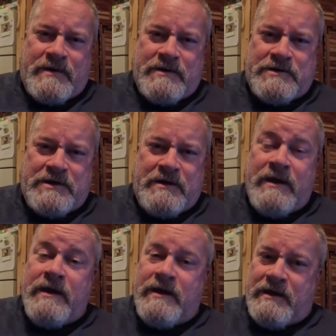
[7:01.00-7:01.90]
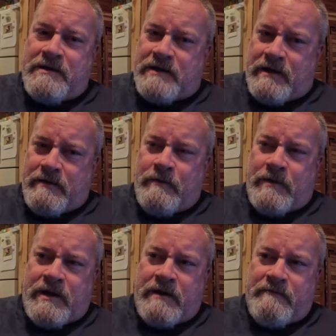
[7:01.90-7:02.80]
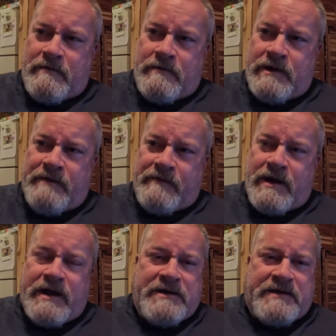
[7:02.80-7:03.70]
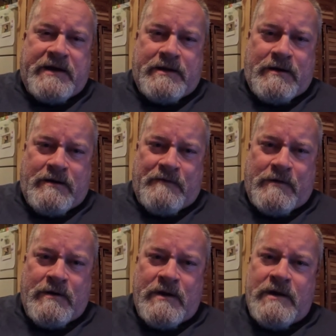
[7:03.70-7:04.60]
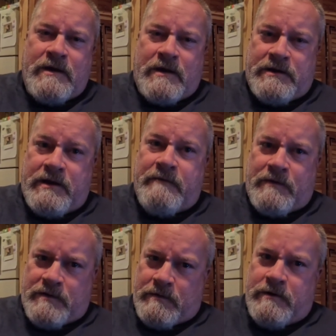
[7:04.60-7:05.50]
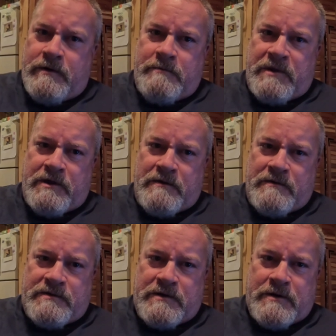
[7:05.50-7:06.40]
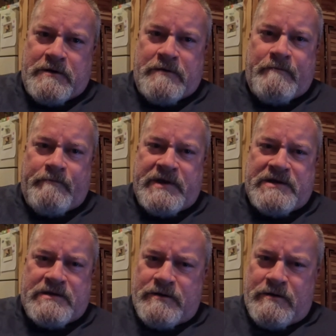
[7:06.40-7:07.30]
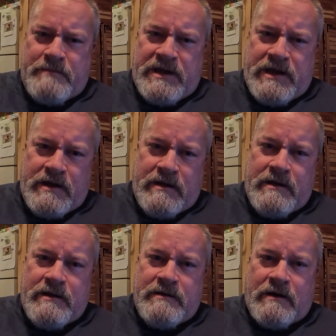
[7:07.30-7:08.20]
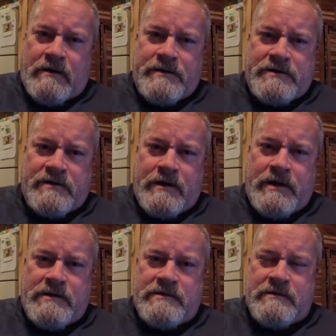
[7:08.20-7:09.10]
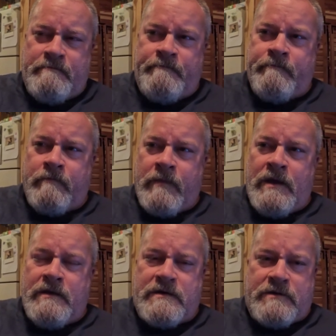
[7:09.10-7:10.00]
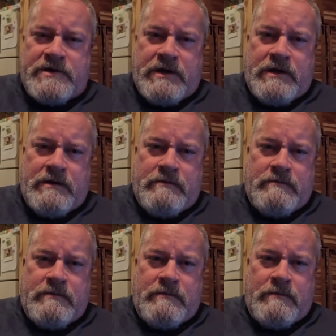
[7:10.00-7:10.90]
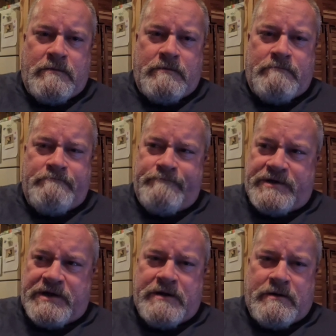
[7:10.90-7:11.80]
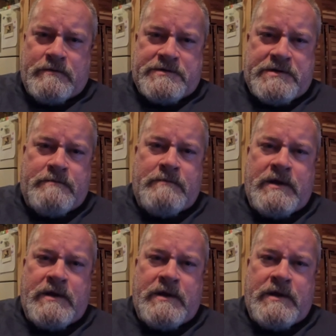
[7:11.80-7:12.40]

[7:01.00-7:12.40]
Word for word: Because she, because I, when I, whenever I had to take care of her, I'd give her the good meals, you know, mix a little meat in, all the treats. So she, she knows.